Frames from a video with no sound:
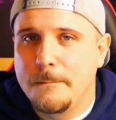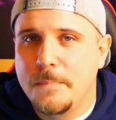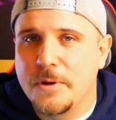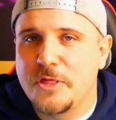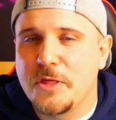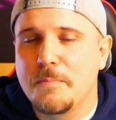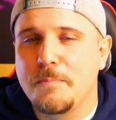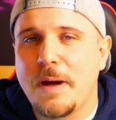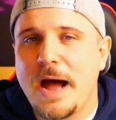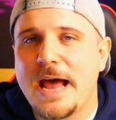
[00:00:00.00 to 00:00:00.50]

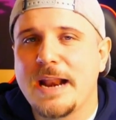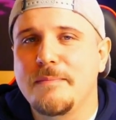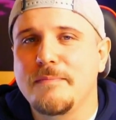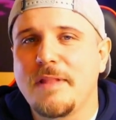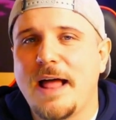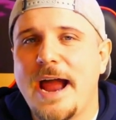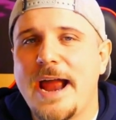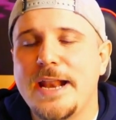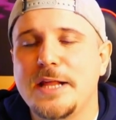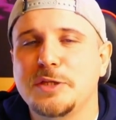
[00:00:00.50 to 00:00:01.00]
but the
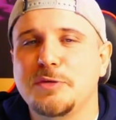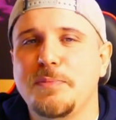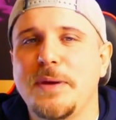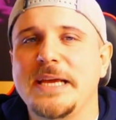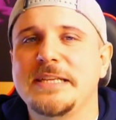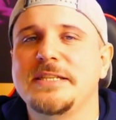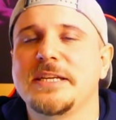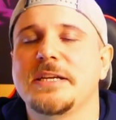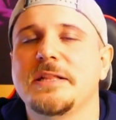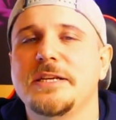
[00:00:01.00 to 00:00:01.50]
bottom line is
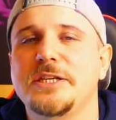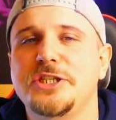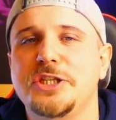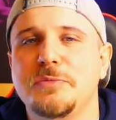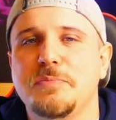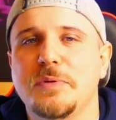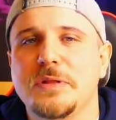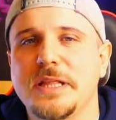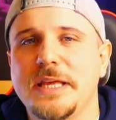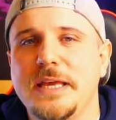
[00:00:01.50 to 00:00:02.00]
basically
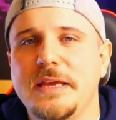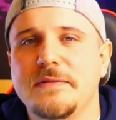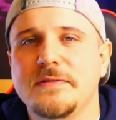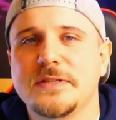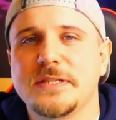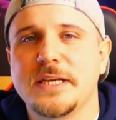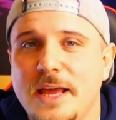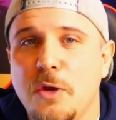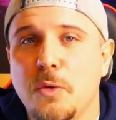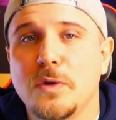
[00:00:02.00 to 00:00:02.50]
she
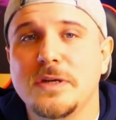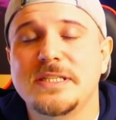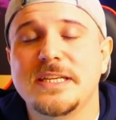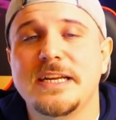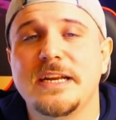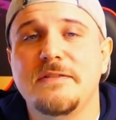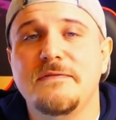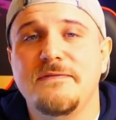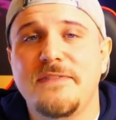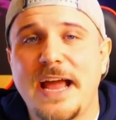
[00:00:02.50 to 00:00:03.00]
believes it was
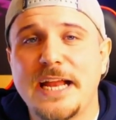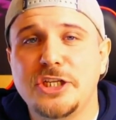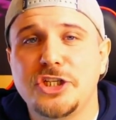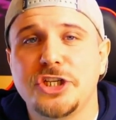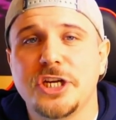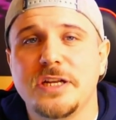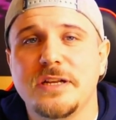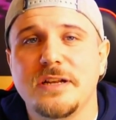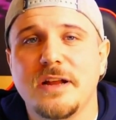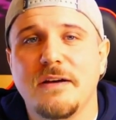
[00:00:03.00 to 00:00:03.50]
an
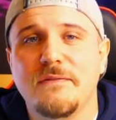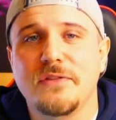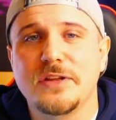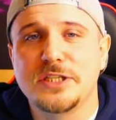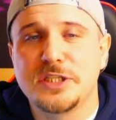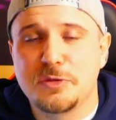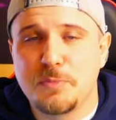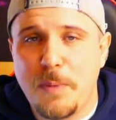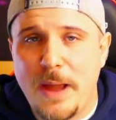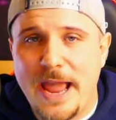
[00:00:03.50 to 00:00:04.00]
invention of
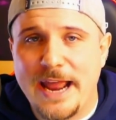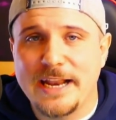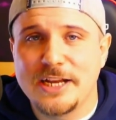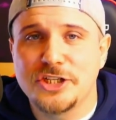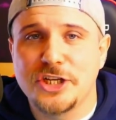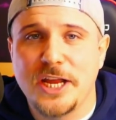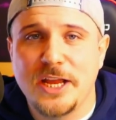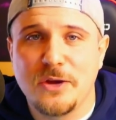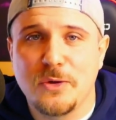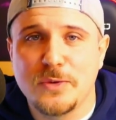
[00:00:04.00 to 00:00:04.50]
the
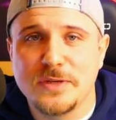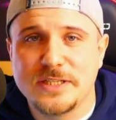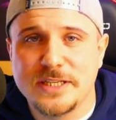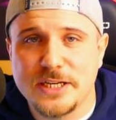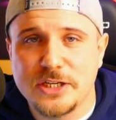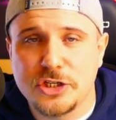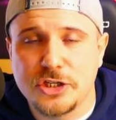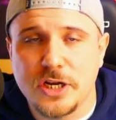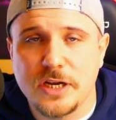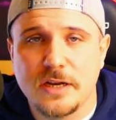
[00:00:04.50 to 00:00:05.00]
Spanish
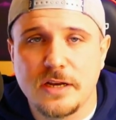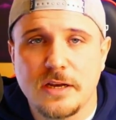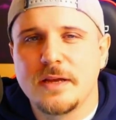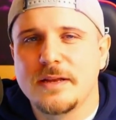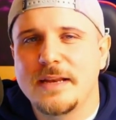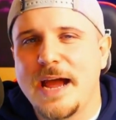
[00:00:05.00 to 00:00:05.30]
Inquisition.